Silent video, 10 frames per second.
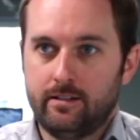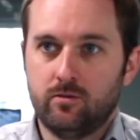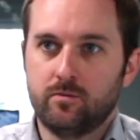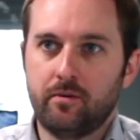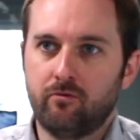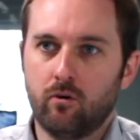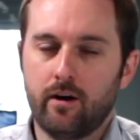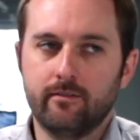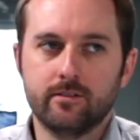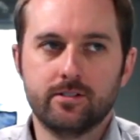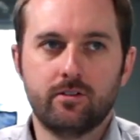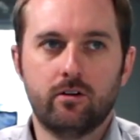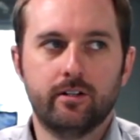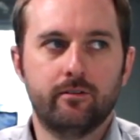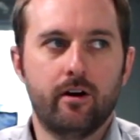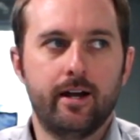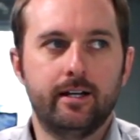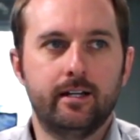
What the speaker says: This was before I even started, right?